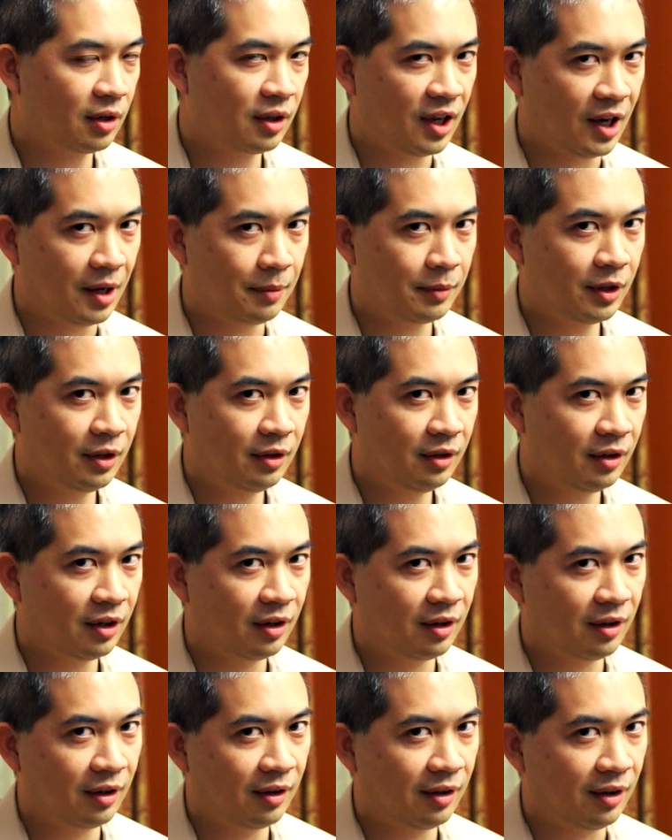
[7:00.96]
a camera
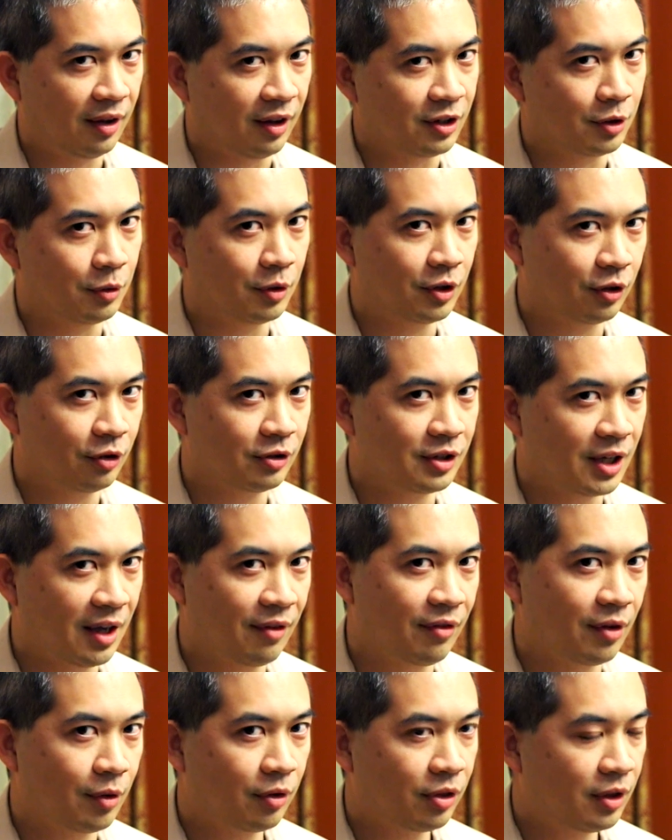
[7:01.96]
and you wanna go
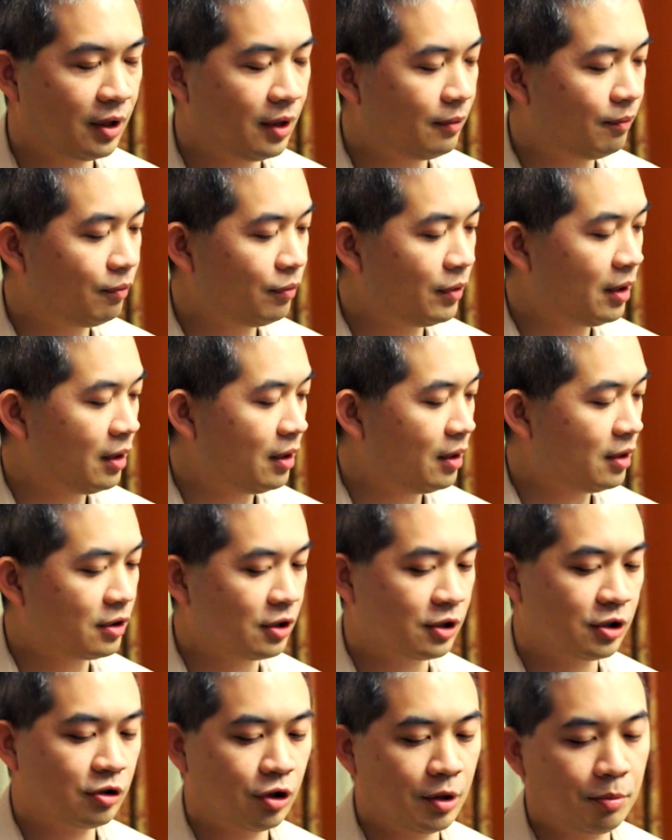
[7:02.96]
diving with it,
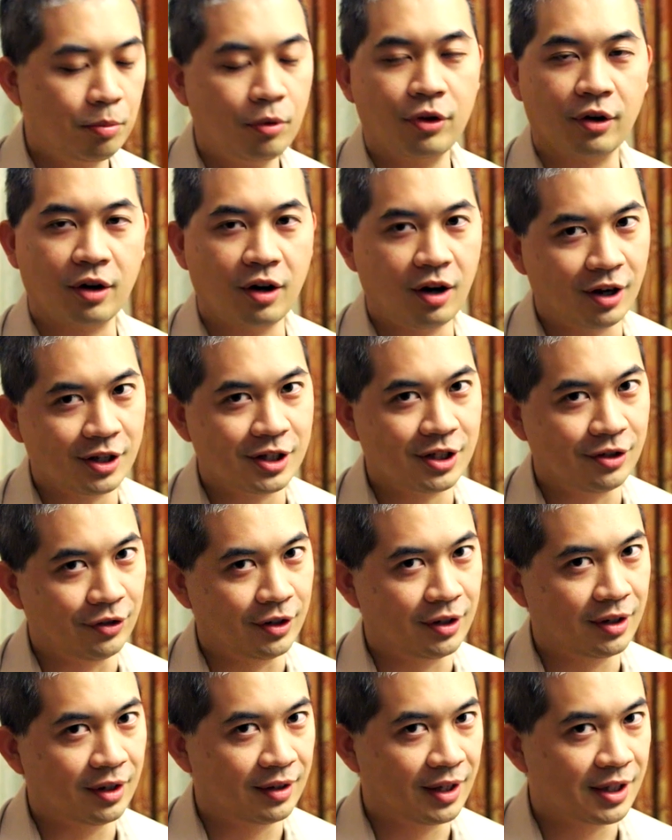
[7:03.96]
just triple the cost of
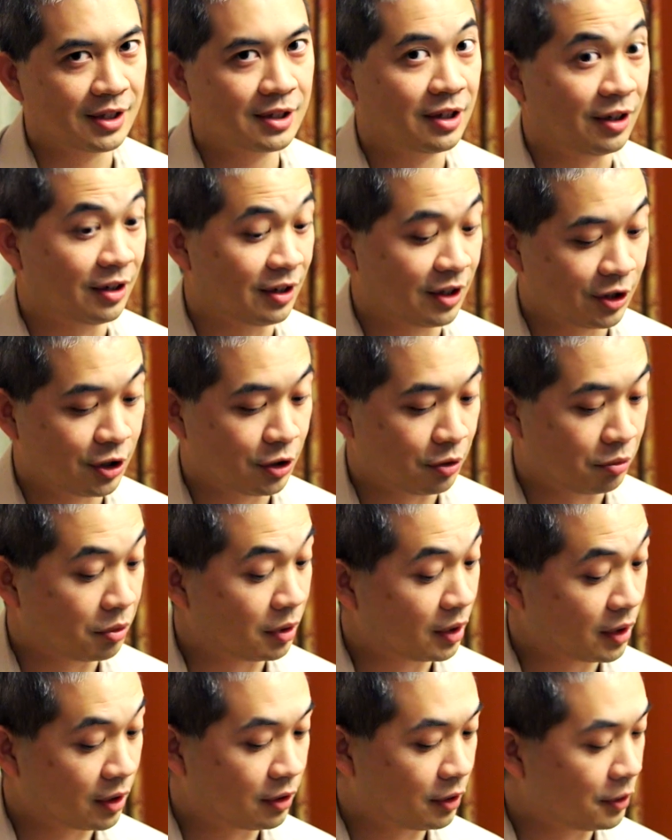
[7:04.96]
it, and that's going to get you
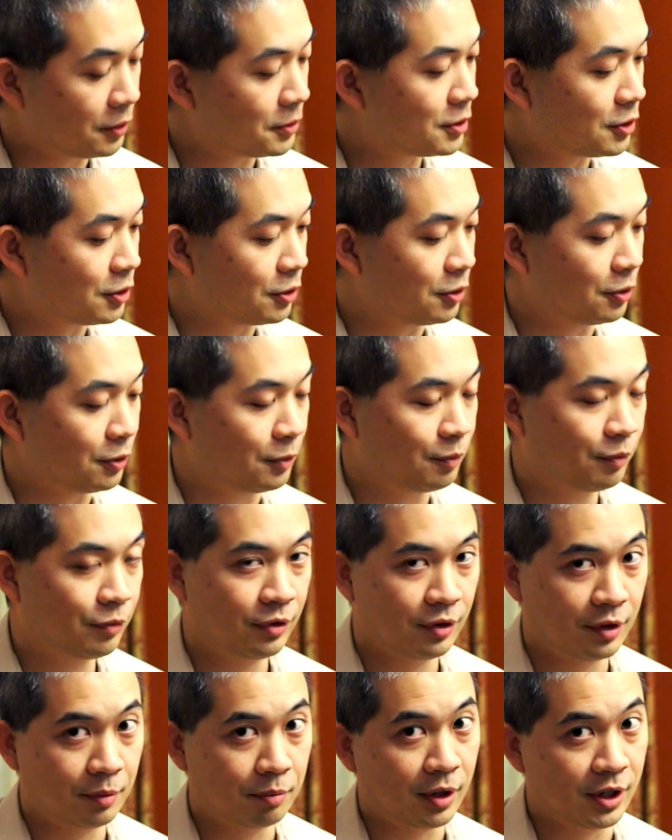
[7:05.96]
really close to
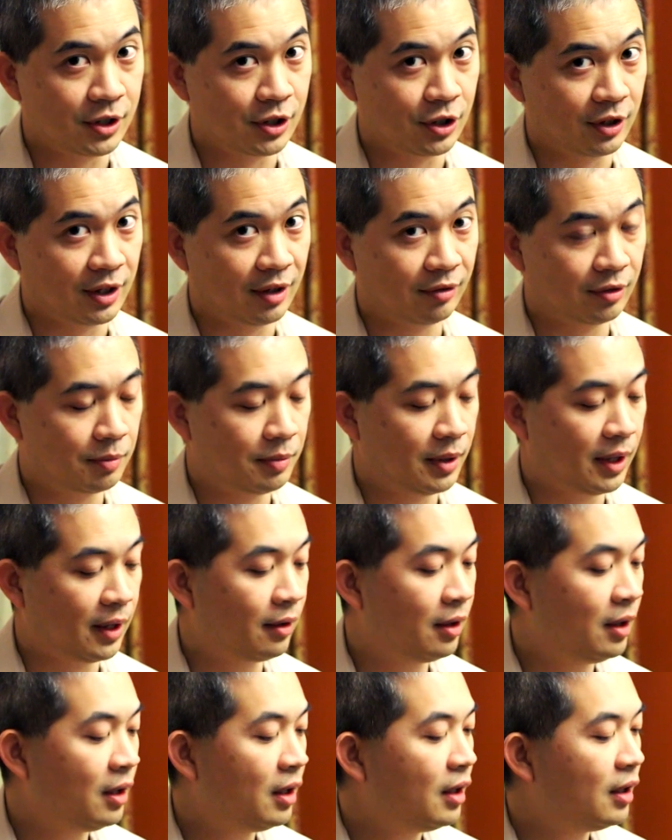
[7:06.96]
the price you're going to have to pay.
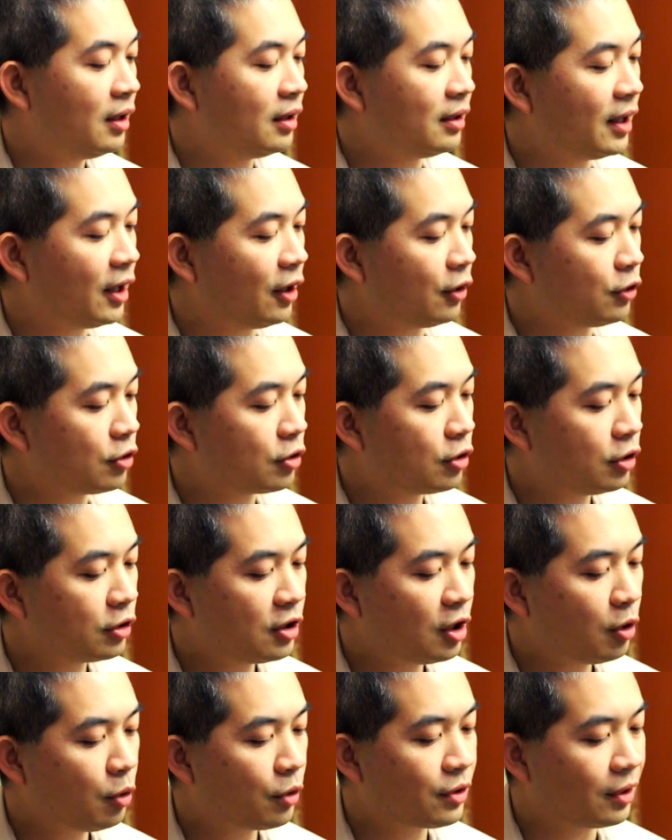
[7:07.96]
Now, you could
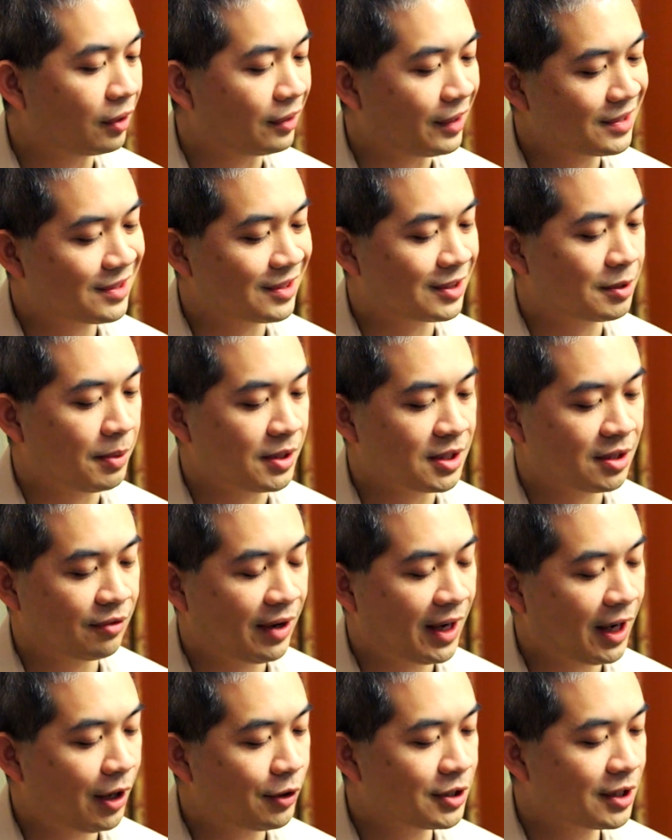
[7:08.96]
go with a less expensive
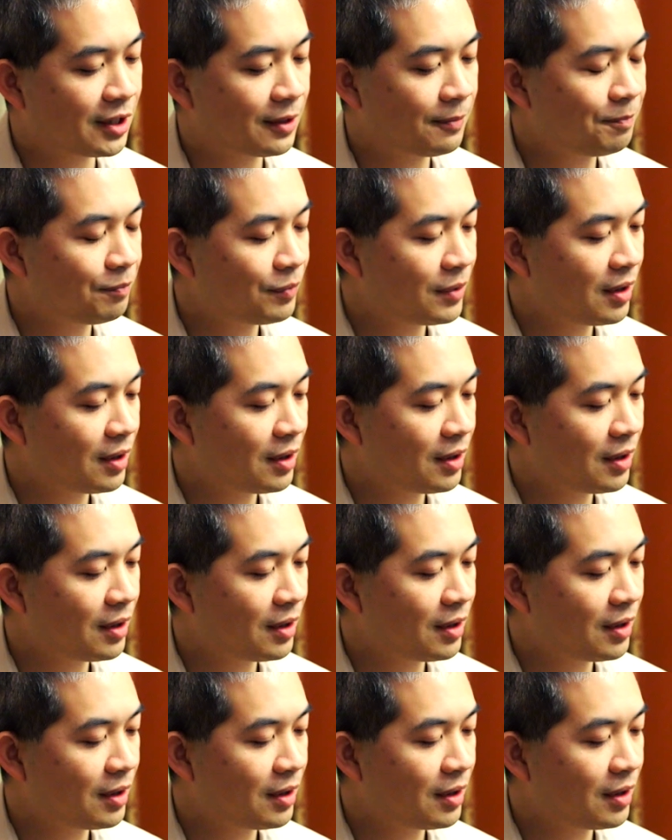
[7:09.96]
housing,